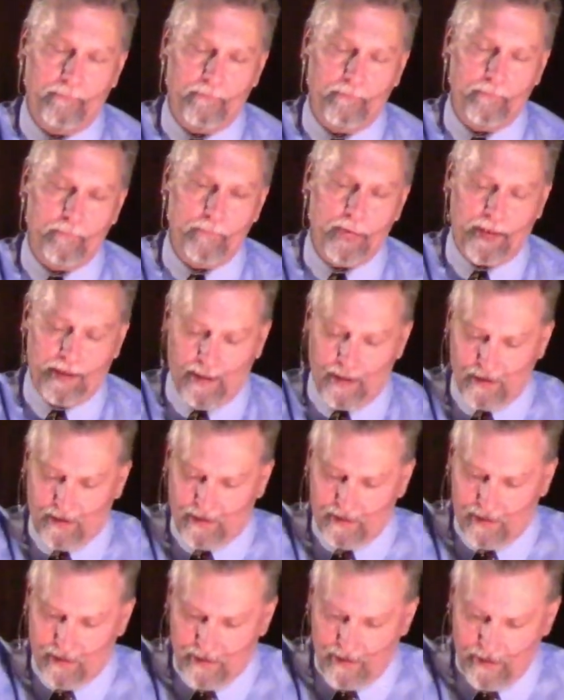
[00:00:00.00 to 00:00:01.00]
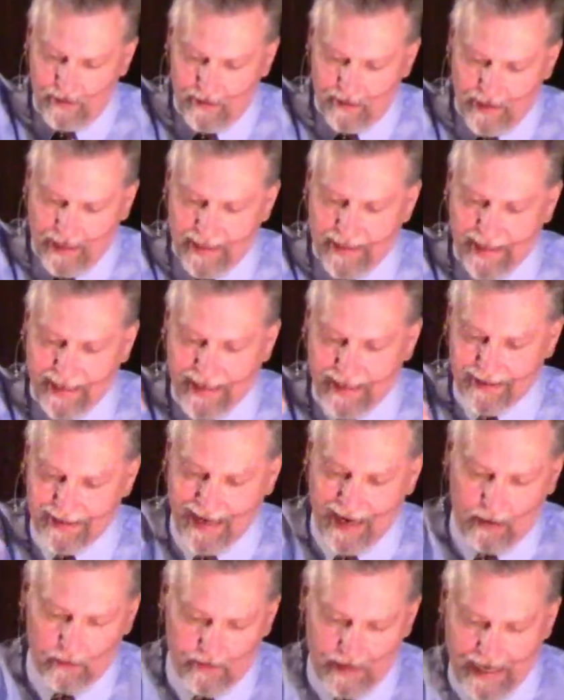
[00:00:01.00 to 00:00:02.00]
because they think it's
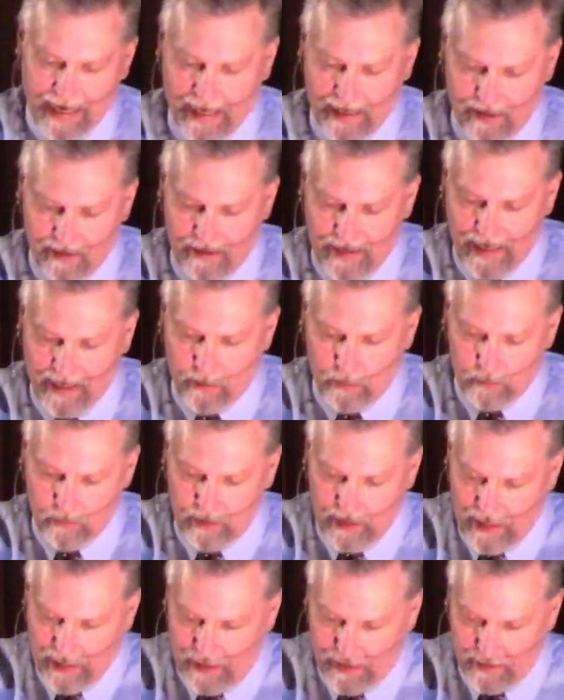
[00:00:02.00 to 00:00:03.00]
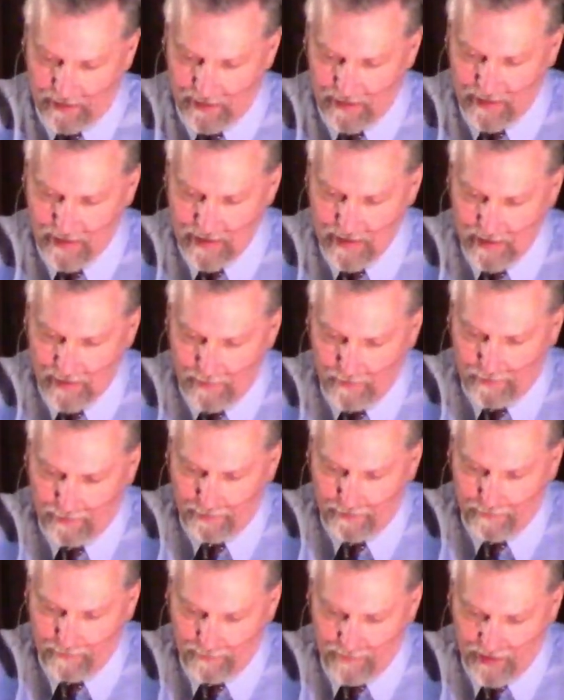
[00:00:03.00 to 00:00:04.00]
outdated. They don't need it.
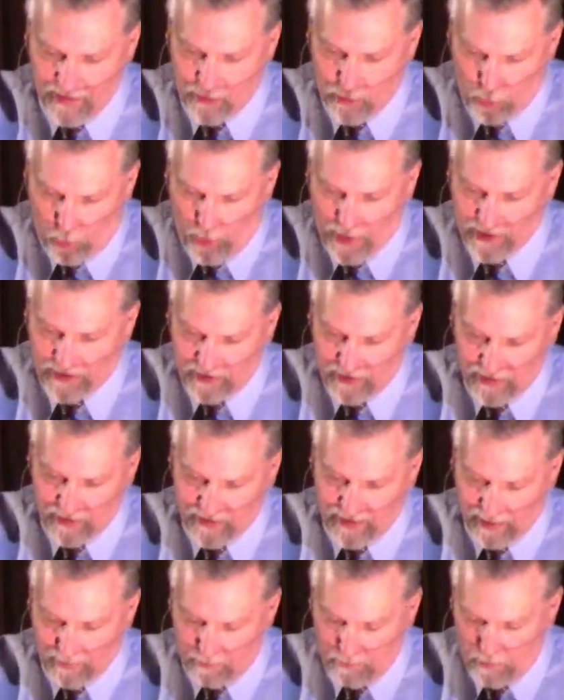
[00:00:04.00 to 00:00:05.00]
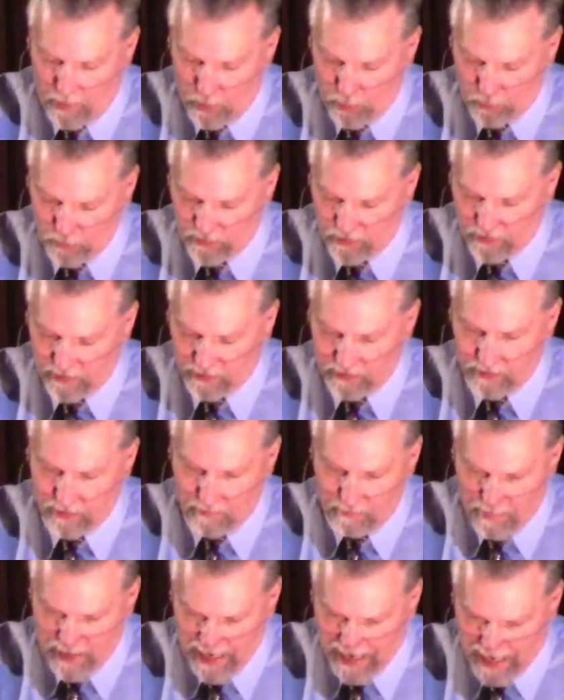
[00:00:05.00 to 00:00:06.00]
The choices that Moses
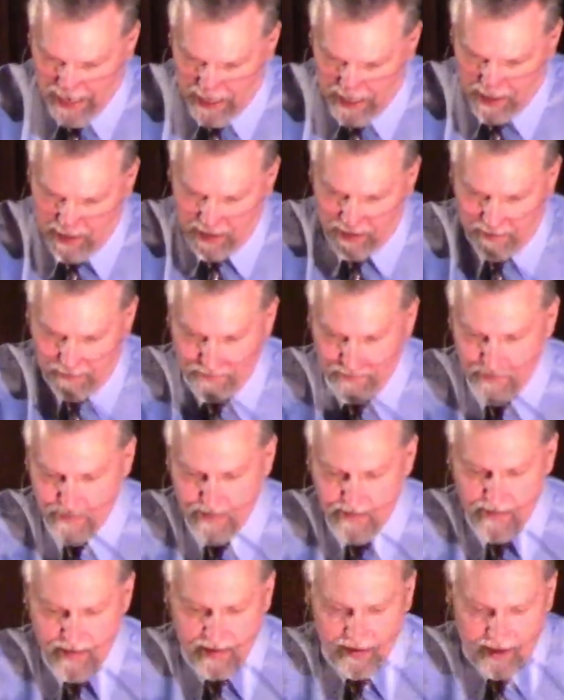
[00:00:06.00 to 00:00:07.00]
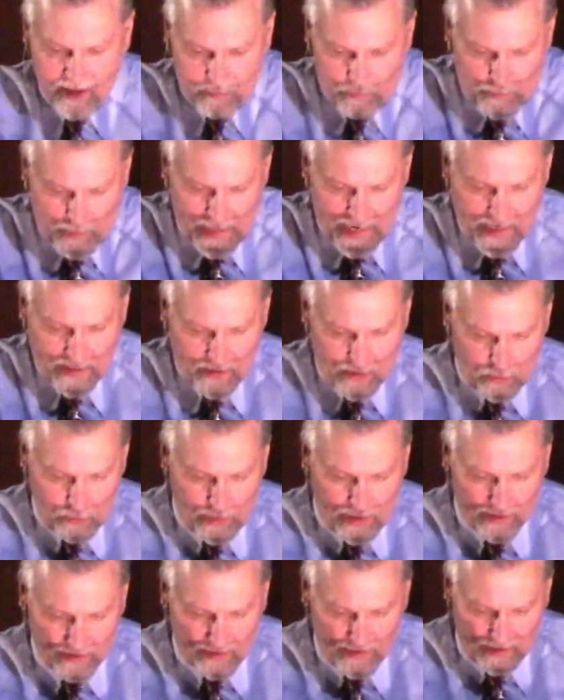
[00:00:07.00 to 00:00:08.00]
made speak to
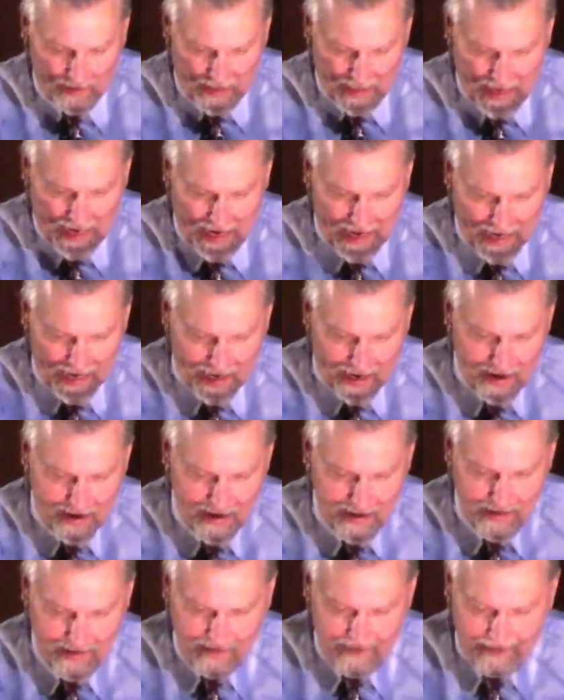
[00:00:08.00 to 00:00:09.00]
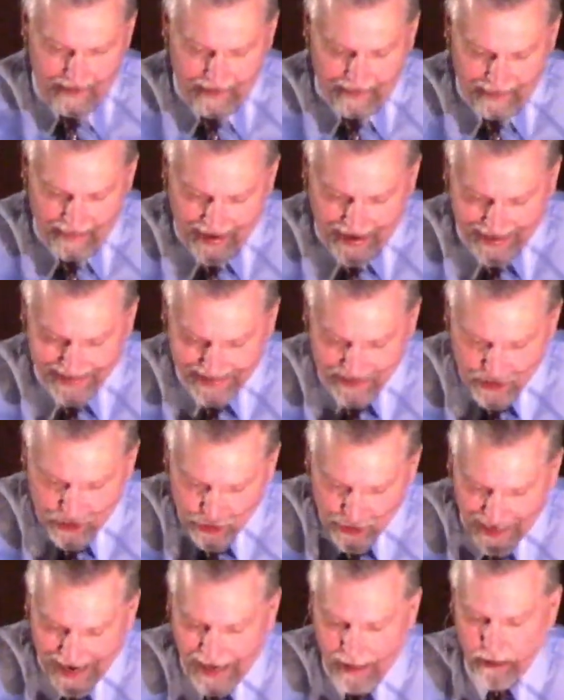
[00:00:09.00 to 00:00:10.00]
us today and
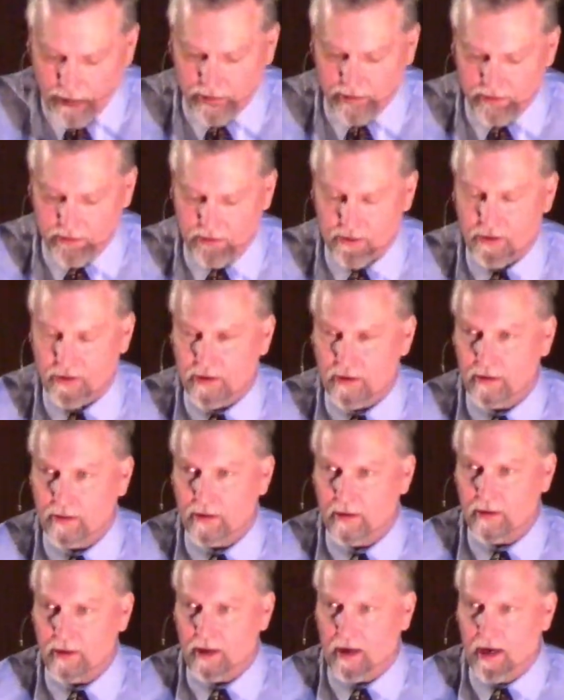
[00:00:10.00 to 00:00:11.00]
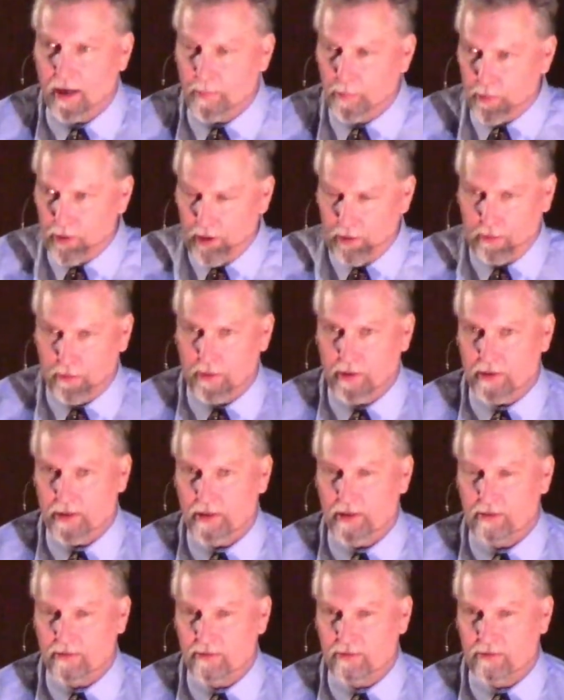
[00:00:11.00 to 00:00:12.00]
challenge our
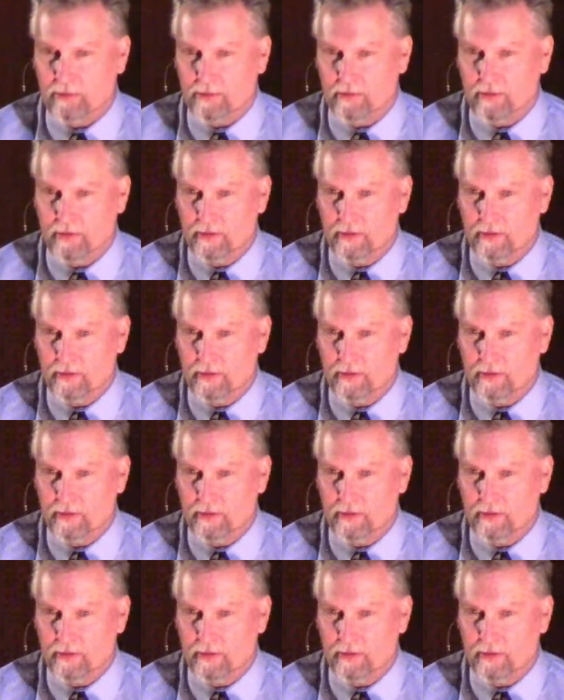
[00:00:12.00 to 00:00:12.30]
priorities.